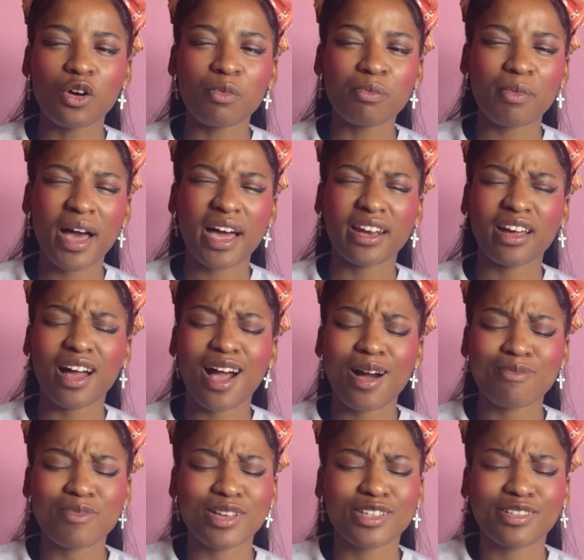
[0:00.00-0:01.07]
matter how
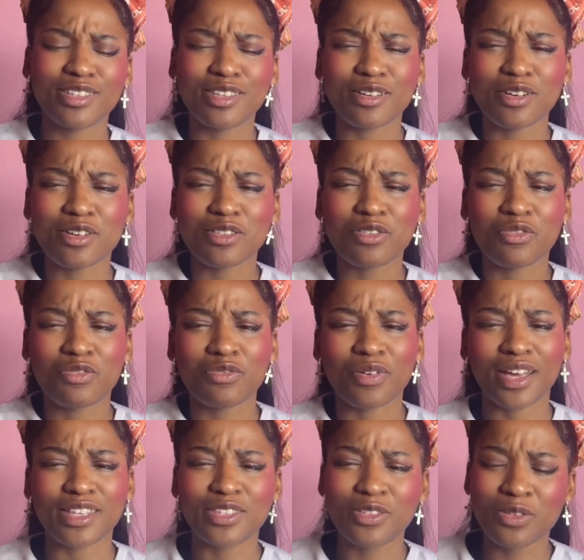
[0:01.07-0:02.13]
much the earth
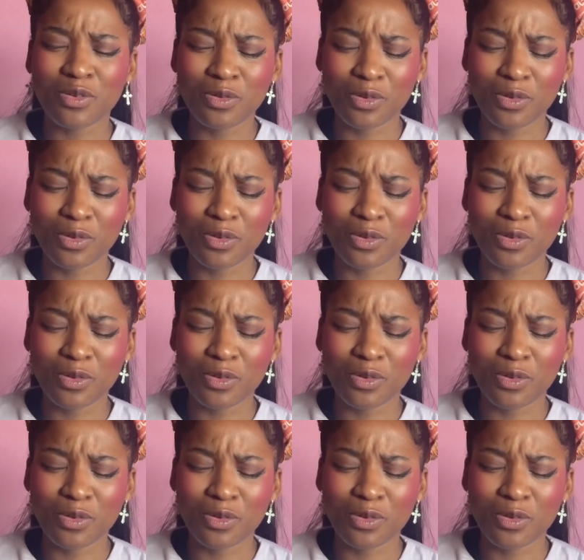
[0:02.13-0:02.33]
fights you,